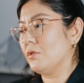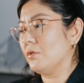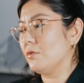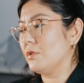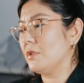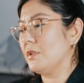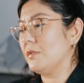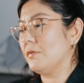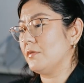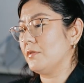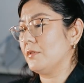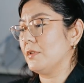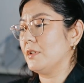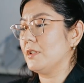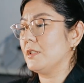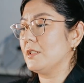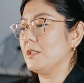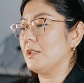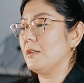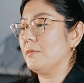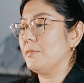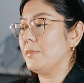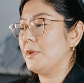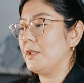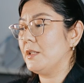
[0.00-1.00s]
different
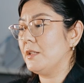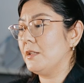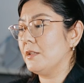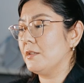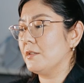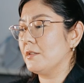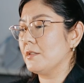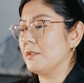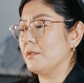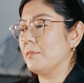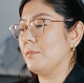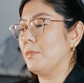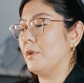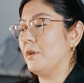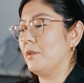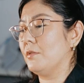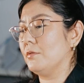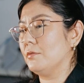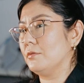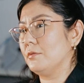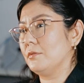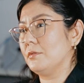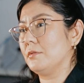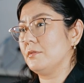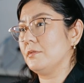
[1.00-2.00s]
opinions
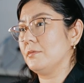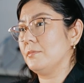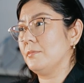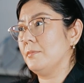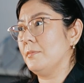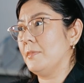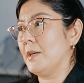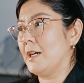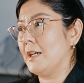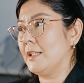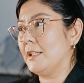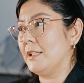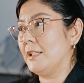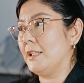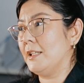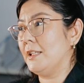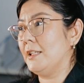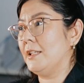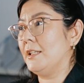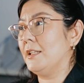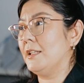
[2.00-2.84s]
about money.